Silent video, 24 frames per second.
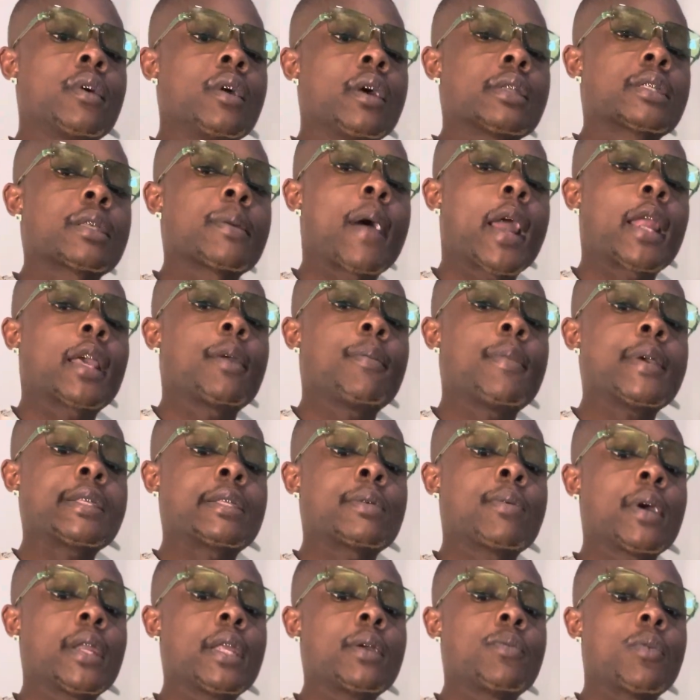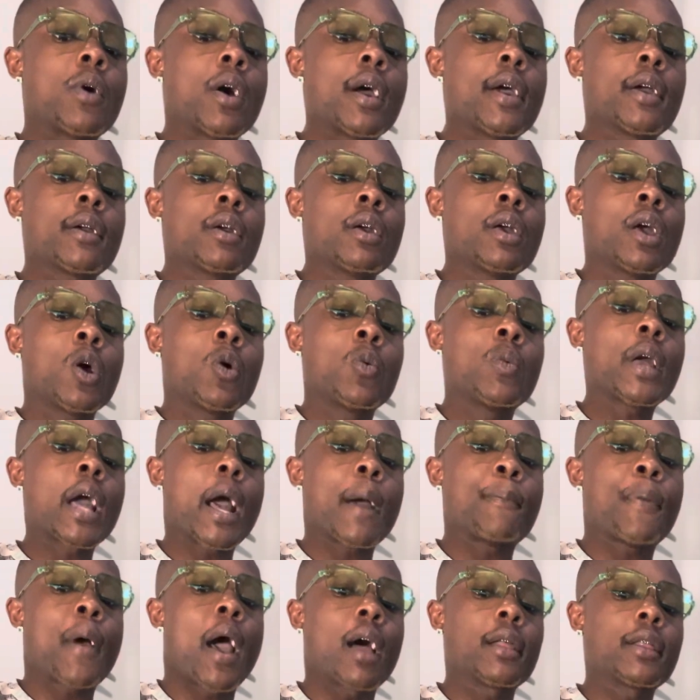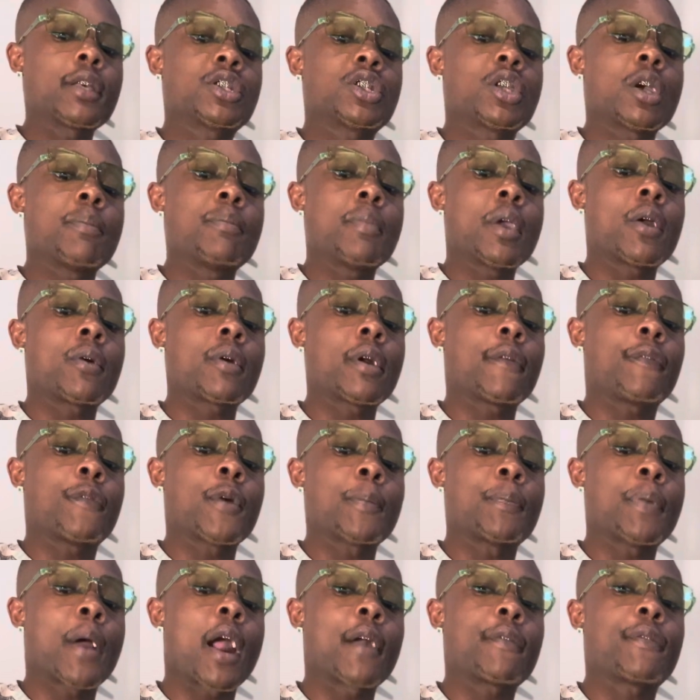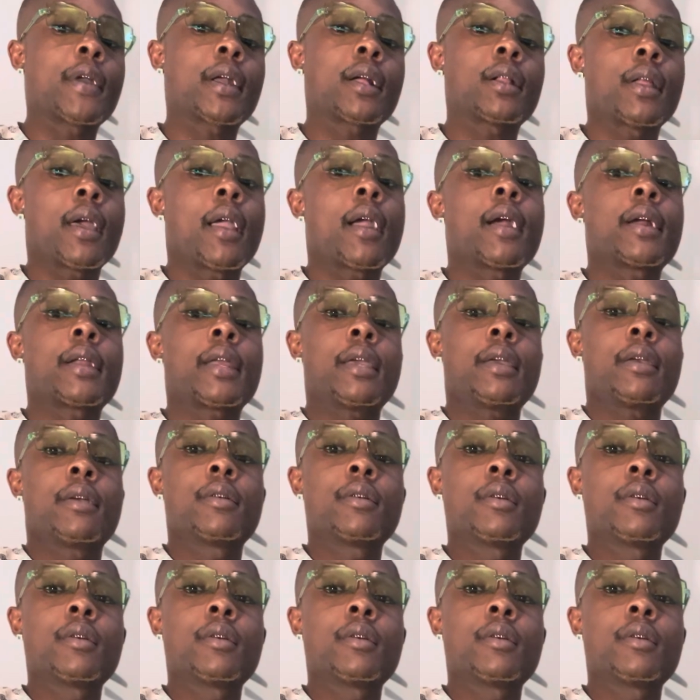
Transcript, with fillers: Somebody could be 21. We got polish your mirror for perfect clarity.